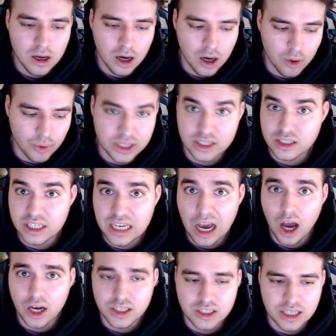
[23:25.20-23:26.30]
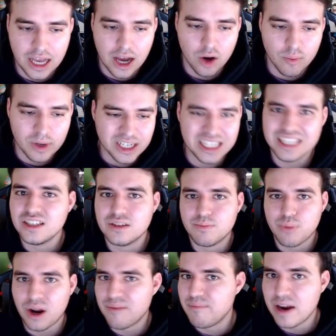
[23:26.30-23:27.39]
with the Seahawks now, but he's
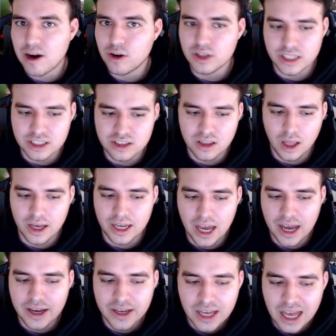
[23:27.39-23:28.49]
primarily a slot guy.